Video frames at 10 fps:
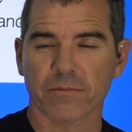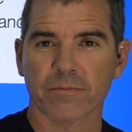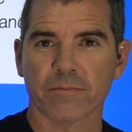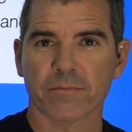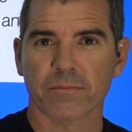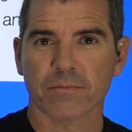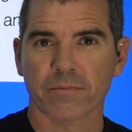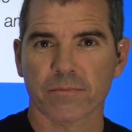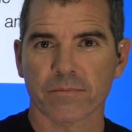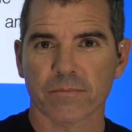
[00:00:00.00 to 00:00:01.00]

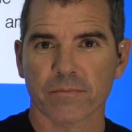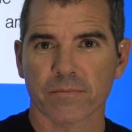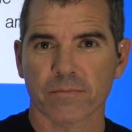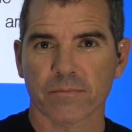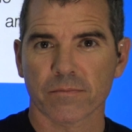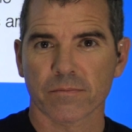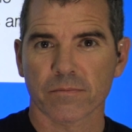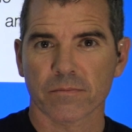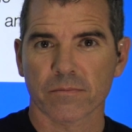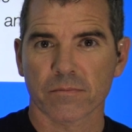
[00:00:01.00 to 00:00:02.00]

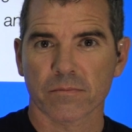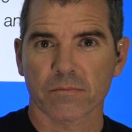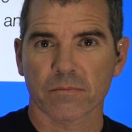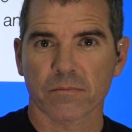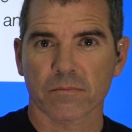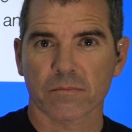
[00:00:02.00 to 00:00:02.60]
Nobody speaks.